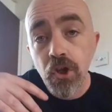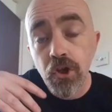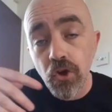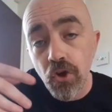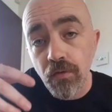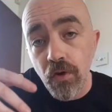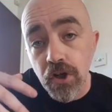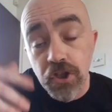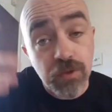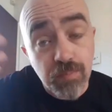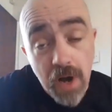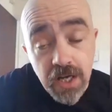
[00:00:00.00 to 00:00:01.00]
The universe
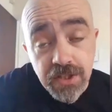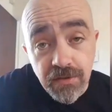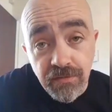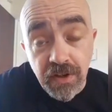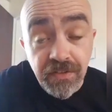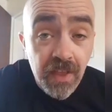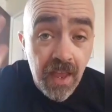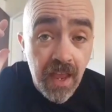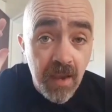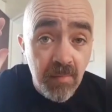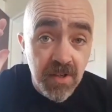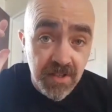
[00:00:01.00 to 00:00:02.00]
is massive and
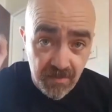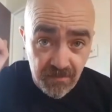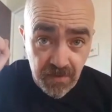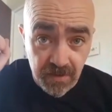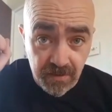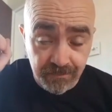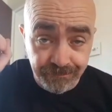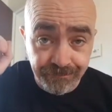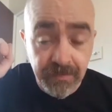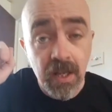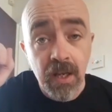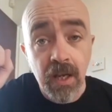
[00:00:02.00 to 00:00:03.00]
time is infinite.
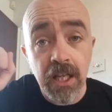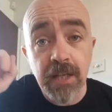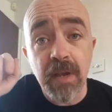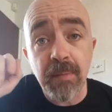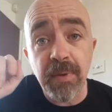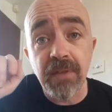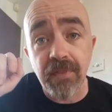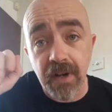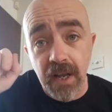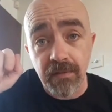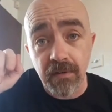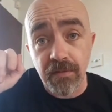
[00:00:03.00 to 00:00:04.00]
And you might be
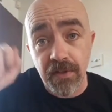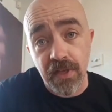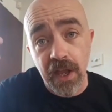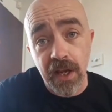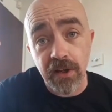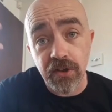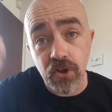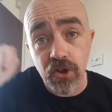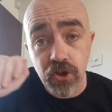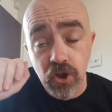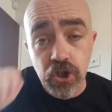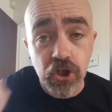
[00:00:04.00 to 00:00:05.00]
forgiven for thinking that you're
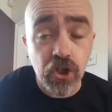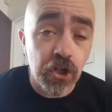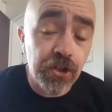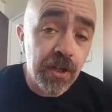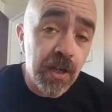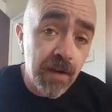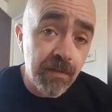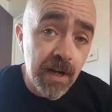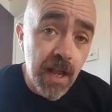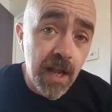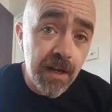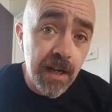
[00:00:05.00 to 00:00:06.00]
a useless cunt every
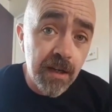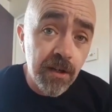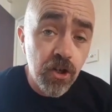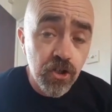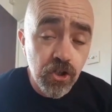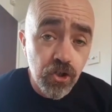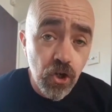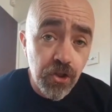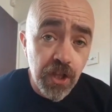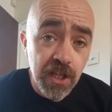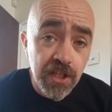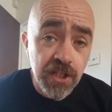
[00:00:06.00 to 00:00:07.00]
now and then, because the
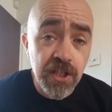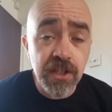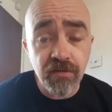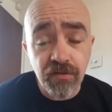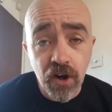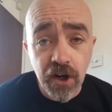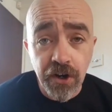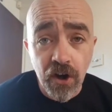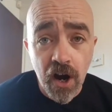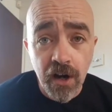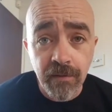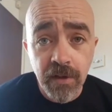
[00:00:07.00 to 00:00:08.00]
truth is, you fucking
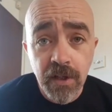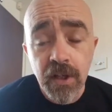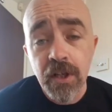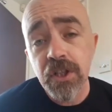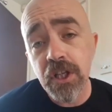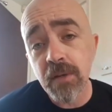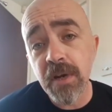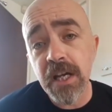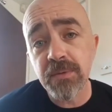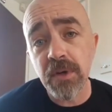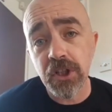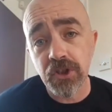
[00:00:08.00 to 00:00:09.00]
are. So you may
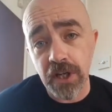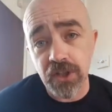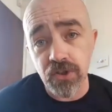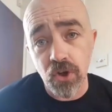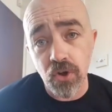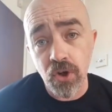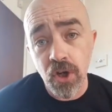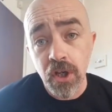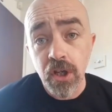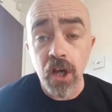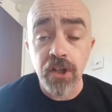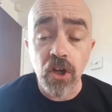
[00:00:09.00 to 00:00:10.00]
as well treat you
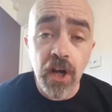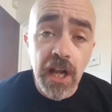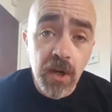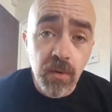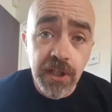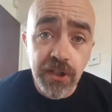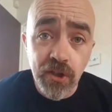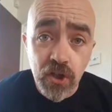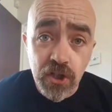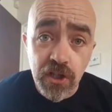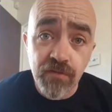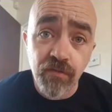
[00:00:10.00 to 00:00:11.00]
and your equally
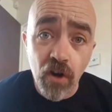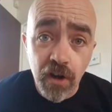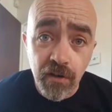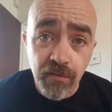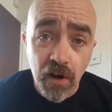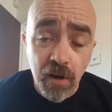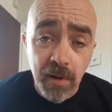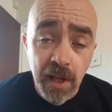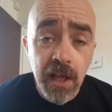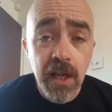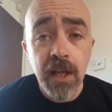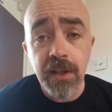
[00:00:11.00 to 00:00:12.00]
useless fucking
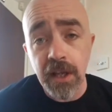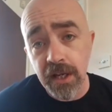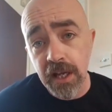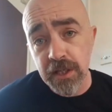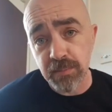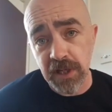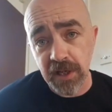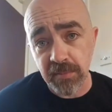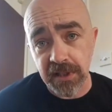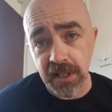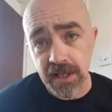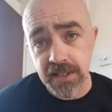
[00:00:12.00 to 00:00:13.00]
family to a nice plate of
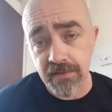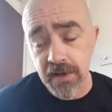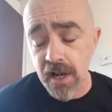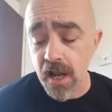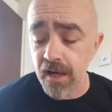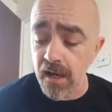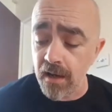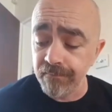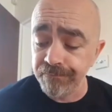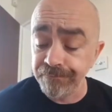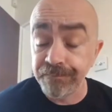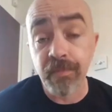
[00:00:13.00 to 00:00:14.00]
potatoes every now and
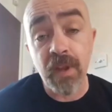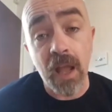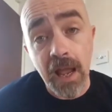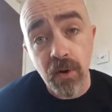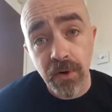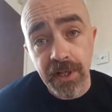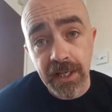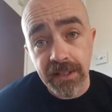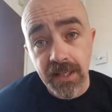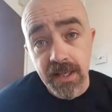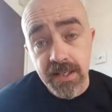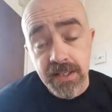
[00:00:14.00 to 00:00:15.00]
then. I'm going to
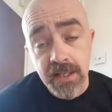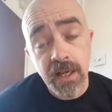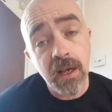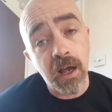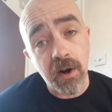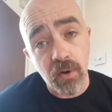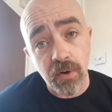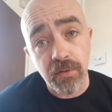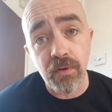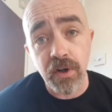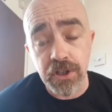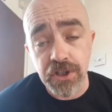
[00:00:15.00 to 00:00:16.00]
eat this, and I'm going
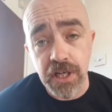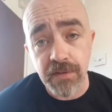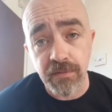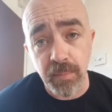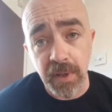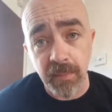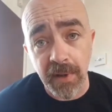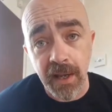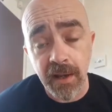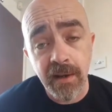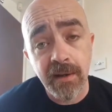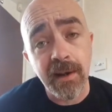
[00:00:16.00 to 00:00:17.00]
to fucking shave a
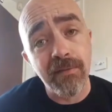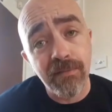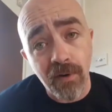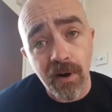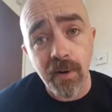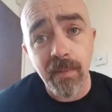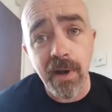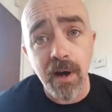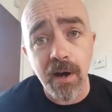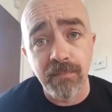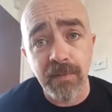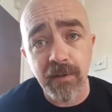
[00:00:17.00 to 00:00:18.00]
baby. Now fuck away
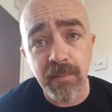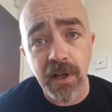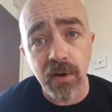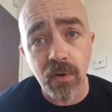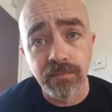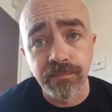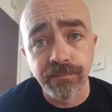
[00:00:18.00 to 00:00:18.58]
off and leave me alone.